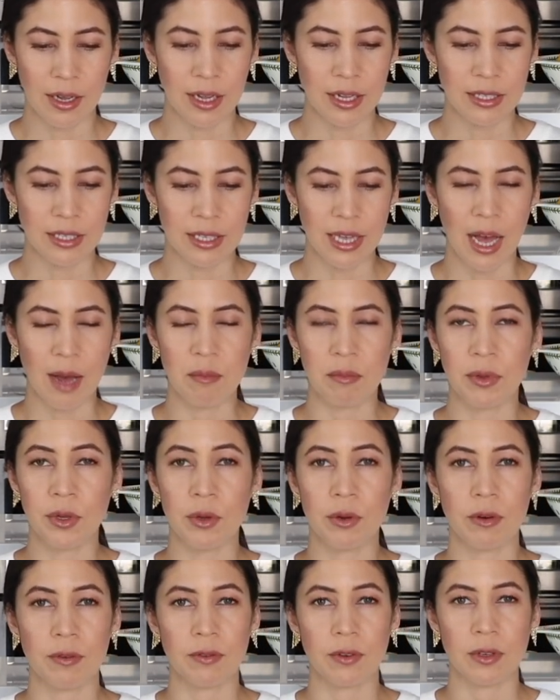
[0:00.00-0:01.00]
It's that
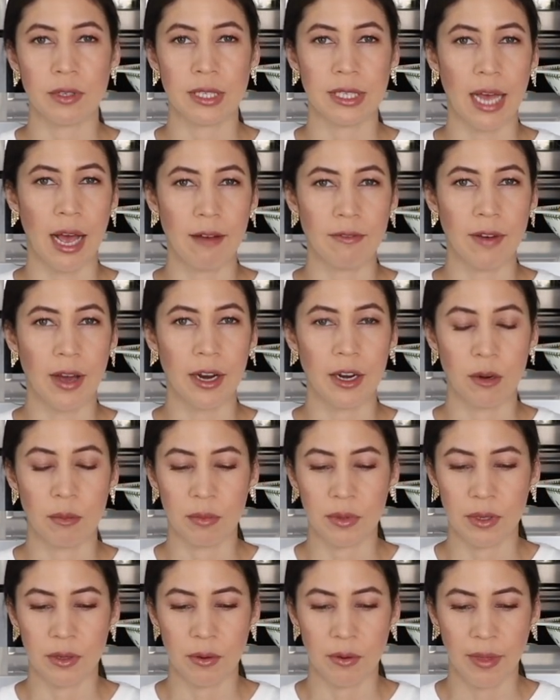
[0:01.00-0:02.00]
beautiful sapphire
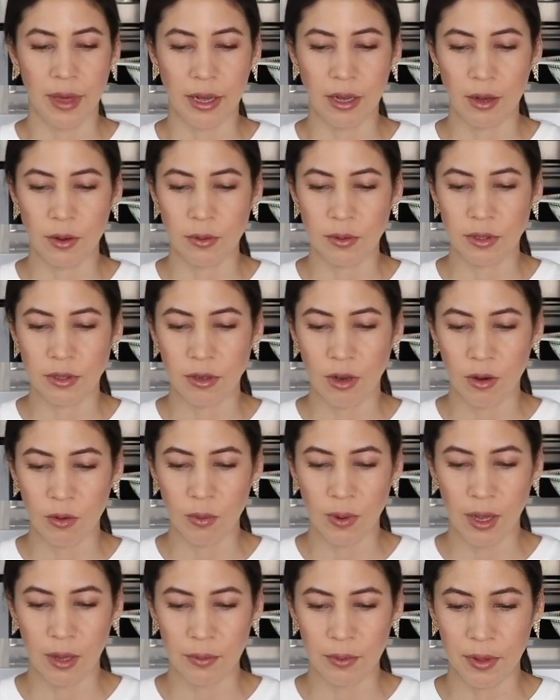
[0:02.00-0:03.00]
blue that goes so
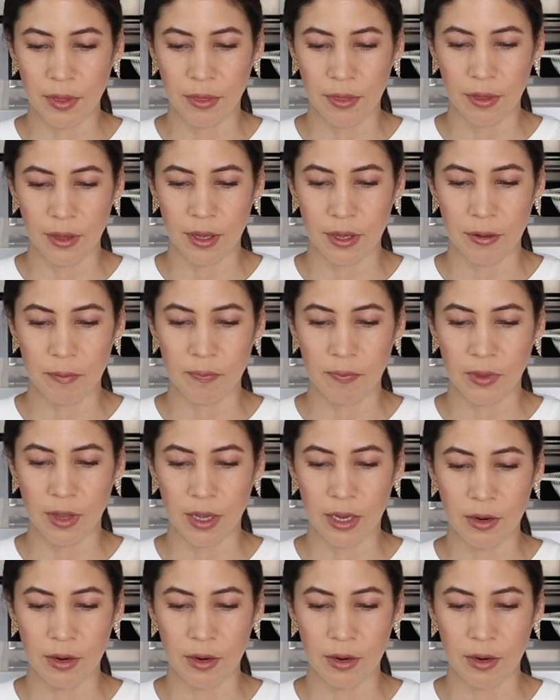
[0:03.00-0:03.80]
well with the